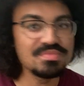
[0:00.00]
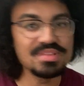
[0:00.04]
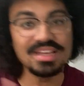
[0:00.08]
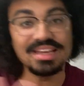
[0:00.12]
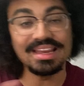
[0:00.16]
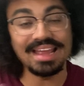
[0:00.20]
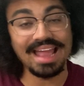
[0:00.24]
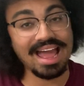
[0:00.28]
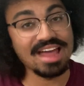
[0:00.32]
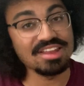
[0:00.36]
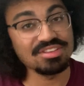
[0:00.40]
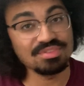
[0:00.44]
and
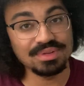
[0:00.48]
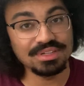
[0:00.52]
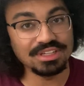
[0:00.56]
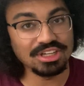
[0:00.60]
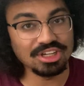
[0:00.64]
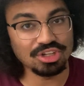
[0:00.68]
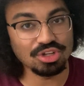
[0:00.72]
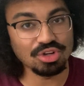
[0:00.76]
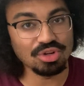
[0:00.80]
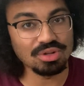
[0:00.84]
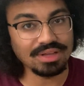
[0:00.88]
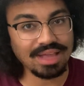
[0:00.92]
gathering their
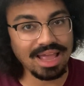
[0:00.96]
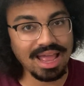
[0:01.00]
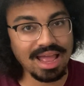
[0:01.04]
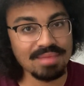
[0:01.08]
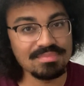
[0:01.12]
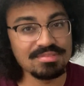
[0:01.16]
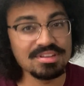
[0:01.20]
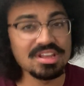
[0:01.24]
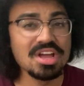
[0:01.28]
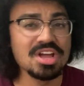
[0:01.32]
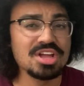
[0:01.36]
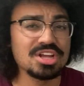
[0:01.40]
gold
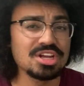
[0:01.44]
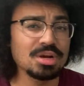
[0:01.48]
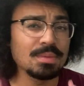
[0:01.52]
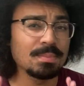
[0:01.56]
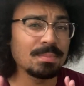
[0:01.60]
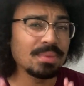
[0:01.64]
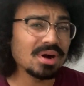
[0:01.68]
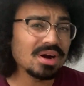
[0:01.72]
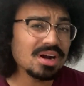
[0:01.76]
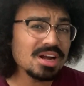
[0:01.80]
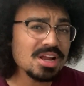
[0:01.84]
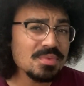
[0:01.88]
caps, your
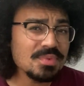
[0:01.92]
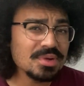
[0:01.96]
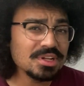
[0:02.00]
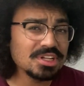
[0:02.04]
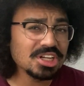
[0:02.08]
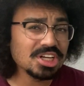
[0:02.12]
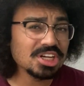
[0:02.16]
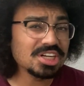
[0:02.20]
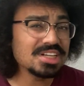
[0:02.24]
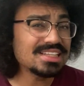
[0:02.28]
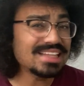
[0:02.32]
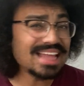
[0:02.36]
party will
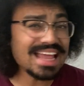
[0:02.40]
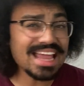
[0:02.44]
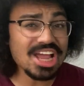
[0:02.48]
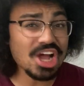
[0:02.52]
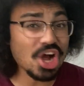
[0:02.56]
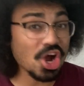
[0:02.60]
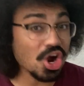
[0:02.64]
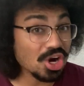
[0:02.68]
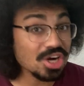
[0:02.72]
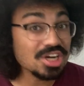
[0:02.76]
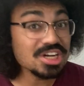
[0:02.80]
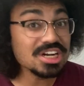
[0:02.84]
learn they
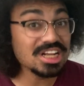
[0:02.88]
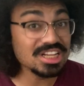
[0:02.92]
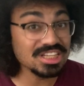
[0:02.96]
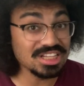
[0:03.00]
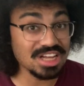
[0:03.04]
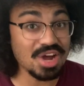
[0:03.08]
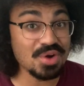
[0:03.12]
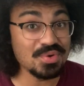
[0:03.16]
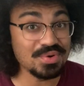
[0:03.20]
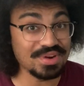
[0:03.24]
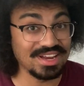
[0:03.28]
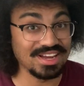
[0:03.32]
aren't
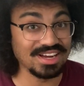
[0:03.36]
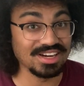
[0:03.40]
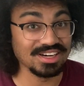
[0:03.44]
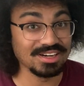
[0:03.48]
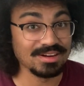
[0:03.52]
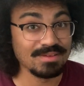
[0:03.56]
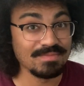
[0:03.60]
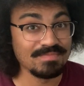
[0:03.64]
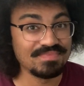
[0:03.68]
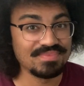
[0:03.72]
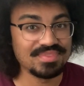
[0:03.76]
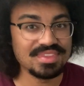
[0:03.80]
alone here.
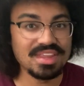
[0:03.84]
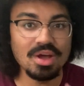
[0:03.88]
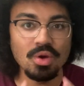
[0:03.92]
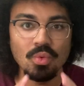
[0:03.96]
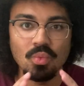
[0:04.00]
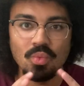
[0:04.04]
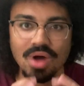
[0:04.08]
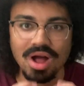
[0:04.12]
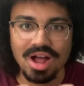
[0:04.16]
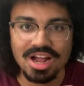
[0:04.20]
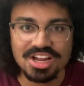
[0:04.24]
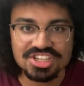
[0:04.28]
They'll
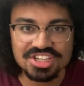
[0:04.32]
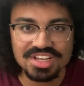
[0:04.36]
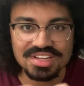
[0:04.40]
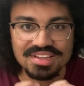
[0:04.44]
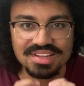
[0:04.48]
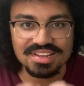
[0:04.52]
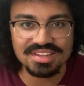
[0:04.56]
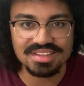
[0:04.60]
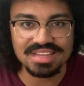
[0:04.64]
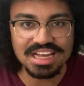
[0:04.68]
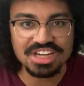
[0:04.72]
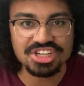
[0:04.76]
watch as a
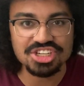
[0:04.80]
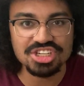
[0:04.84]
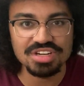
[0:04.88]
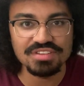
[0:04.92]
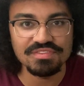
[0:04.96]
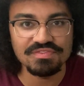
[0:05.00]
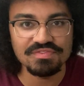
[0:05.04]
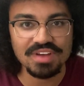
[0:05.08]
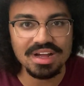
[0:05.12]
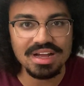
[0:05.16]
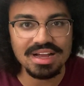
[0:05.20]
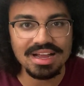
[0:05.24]
section of
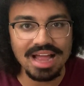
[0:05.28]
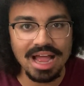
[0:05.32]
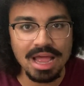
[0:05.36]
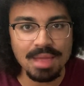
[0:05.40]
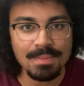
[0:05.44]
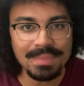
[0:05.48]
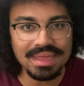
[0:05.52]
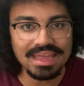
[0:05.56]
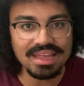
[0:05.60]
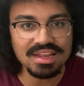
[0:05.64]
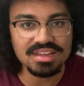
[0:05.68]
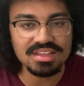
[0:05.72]
fungi
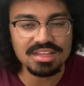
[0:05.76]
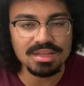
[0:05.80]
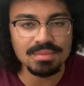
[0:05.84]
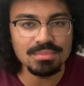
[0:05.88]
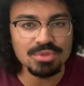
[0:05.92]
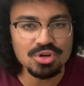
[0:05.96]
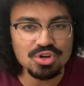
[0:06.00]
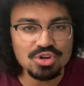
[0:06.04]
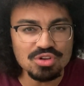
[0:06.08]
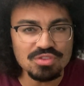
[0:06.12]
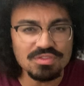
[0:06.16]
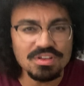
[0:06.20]
begins to
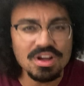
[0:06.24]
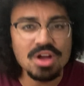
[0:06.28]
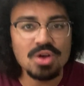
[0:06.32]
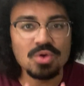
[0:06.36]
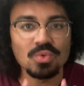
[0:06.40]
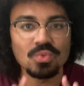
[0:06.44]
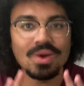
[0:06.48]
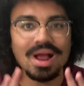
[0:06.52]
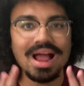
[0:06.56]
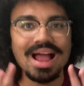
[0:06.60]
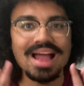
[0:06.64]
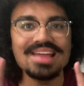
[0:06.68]
move,
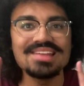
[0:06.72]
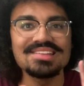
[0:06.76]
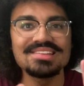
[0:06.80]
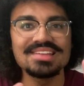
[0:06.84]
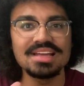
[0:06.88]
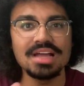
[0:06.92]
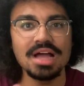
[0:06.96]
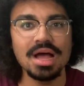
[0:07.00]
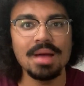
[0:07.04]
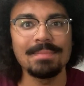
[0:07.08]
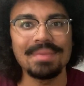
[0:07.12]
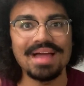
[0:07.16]

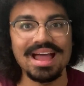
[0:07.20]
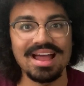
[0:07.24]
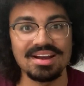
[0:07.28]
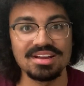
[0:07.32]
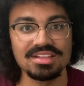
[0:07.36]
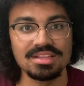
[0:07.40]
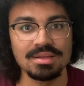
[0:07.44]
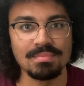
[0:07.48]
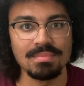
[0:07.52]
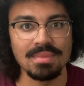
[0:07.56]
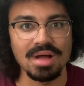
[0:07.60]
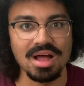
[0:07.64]
rising up out of
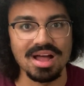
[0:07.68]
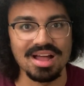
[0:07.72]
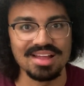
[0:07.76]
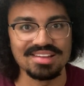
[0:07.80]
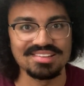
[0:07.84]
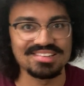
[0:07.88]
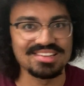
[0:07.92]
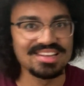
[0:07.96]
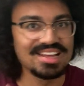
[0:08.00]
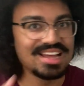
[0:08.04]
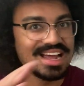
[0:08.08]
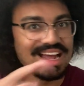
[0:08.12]
the
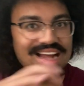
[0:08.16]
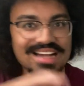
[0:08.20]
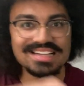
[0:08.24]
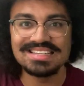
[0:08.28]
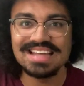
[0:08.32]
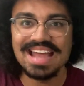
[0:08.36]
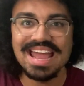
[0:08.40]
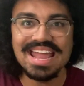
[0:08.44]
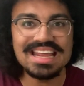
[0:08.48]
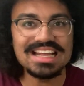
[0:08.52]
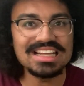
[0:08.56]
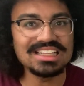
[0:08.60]
moss. A
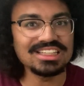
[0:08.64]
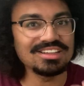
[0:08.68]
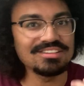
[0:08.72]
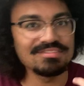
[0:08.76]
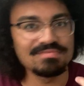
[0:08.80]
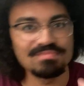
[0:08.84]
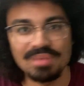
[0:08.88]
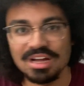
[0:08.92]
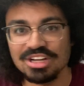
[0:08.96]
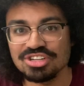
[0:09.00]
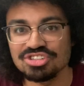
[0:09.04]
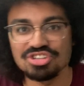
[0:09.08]
tangle of
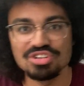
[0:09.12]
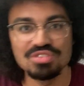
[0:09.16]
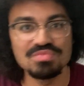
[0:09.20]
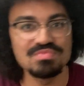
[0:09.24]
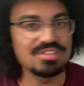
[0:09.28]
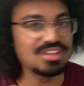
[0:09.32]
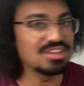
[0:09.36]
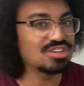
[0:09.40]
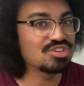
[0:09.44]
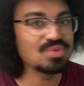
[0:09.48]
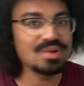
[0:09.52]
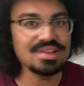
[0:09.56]
mushrooms
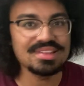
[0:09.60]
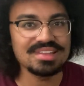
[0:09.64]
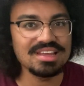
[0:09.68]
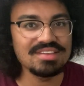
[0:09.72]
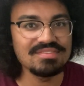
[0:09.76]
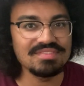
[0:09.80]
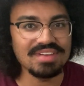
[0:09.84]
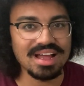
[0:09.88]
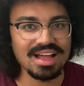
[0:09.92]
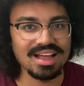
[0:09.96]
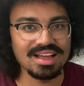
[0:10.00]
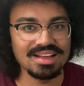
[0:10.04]
and twisting
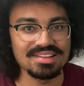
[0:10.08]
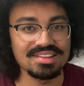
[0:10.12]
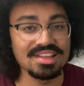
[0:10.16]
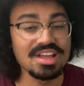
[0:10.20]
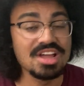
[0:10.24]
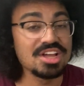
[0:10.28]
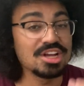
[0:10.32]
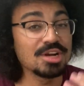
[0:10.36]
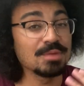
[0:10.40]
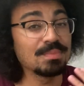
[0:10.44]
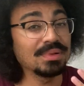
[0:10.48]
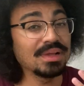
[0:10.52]
vines.
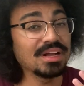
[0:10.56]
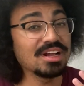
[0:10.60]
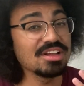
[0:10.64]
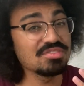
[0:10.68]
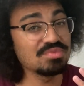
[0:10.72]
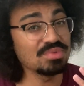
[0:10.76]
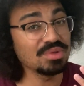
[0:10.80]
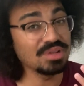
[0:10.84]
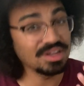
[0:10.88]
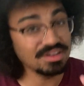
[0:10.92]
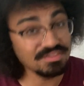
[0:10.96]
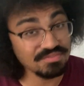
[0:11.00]
Your players
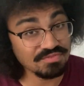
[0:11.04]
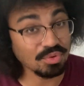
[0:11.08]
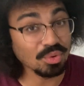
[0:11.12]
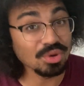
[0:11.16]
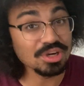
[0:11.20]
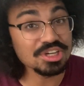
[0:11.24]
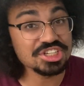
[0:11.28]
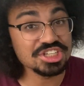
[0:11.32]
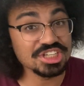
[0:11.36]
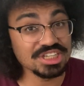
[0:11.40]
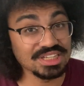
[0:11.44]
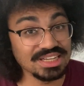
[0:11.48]
will
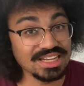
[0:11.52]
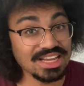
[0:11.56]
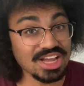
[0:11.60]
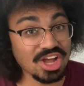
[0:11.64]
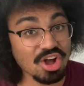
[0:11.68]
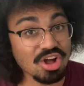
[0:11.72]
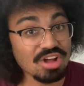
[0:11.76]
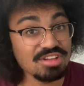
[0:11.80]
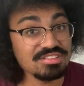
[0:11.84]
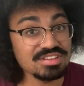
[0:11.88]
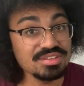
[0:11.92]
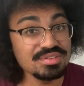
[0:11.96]
unfortunately
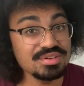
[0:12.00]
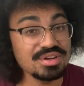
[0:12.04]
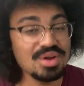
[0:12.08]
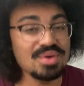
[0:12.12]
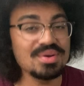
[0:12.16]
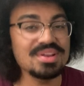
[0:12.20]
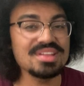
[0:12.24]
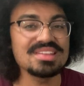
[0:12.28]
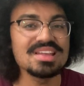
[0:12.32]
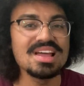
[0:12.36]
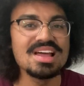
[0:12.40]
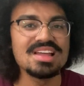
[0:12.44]
also
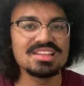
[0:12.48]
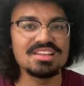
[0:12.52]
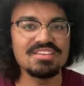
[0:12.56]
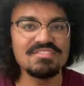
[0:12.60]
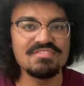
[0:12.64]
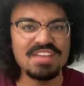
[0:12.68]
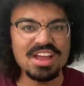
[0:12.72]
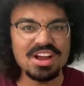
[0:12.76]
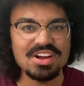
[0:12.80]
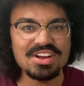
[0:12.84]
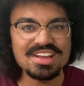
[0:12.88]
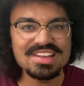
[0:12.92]
notice the
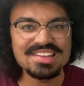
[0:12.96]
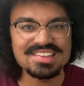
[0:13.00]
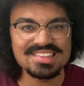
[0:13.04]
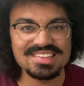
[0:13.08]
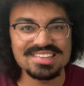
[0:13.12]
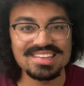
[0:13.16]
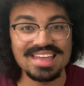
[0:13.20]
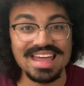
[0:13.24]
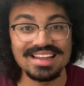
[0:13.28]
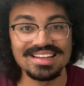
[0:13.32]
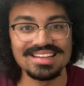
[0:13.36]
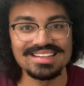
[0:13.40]
various
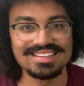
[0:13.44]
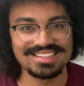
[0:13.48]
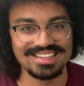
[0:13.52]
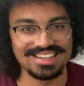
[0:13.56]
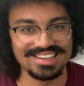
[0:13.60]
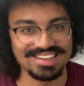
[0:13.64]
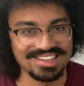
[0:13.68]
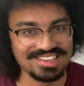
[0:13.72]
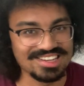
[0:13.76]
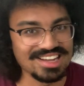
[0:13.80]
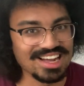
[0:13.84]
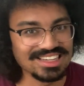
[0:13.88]

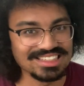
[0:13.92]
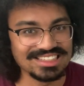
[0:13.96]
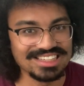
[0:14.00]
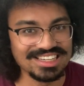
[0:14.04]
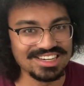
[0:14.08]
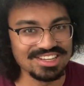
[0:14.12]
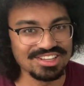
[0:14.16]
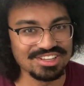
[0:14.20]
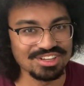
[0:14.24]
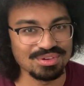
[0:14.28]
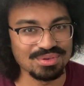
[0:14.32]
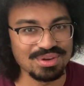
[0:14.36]
skeletons tucked
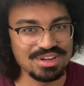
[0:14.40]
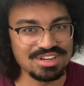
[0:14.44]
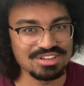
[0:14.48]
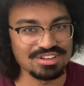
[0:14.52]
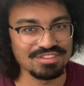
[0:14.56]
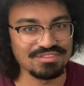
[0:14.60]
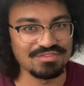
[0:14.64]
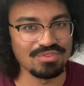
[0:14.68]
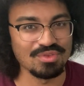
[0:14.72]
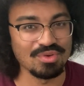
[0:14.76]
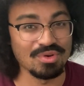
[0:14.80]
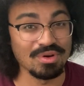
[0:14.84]
into the creature's
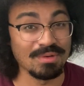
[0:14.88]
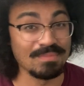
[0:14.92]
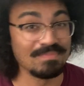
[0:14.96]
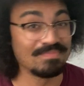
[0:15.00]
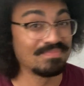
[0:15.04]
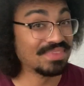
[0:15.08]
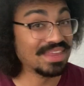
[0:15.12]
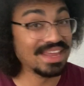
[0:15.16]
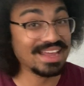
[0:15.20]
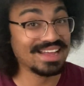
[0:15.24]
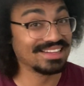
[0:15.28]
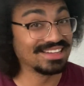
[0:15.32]
form.
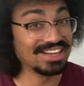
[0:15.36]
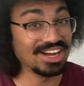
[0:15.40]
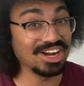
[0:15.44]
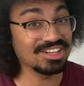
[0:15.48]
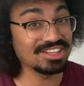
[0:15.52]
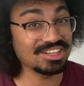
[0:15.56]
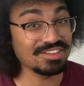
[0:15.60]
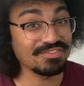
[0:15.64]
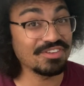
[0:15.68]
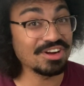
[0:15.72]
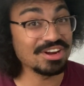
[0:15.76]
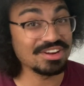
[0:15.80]
They aren't
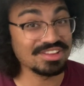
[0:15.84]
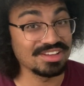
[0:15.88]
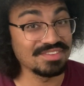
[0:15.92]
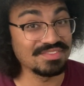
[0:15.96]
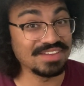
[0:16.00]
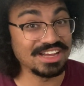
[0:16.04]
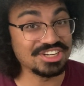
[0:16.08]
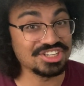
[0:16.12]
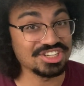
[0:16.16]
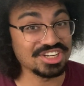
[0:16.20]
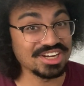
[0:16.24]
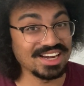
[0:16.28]
the first
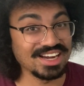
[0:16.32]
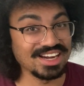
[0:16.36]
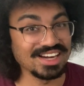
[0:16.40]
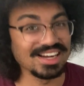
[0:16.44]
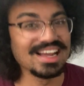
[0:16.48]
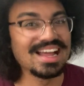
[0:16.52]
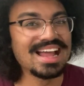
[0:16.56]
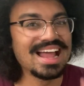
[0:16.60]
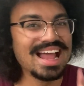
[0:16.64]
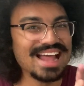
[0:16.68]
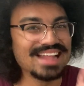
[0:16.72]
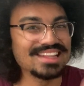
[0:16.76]
adventure here,
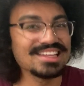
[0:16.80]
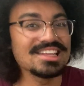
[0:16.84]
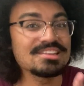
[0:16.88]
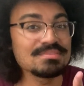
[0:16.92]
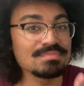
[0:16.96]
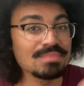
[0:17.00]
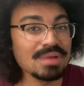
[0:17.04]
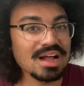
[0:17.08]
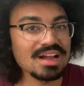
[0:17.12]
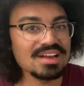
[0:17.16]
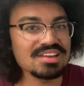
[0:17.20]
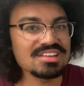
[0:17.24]
and this
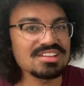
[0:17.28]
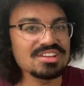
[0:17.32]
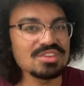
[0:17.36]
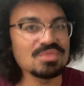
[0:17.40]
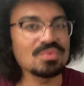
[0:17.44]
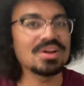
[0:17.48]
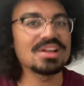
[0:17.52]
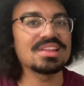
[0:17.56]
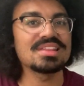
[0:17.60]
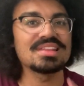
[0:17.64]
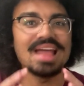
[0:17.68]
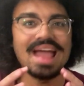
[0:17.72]
monster
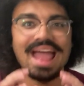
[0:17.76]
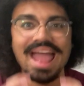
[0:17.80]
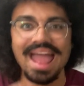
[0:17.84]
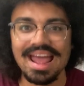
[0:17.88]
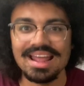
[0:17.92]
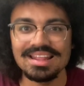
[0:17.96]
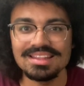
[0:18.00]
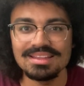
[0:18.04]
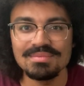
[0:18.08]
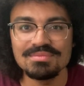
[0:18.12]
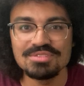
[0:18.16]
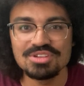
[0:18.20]
wants to
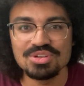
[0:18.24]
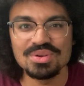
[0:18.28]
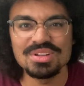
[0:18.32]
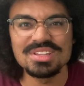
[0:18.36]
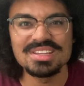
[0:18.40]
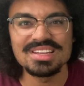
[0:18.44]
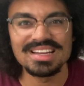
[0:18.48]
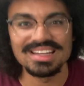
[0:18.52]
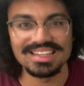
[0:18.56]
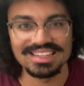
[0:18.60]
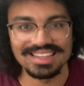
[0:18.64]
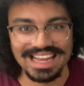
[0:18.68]
add them to its
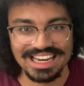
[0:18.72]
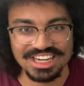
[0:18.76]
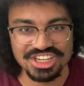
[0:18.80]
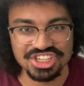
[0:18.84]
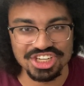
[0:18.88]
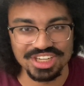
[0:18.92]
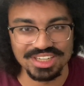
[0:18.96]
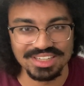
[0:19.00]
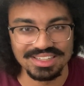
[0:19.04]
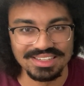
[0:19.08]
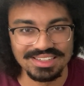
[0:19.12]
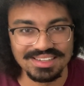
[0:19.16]

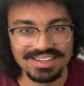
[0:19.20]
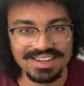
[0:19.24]
collection.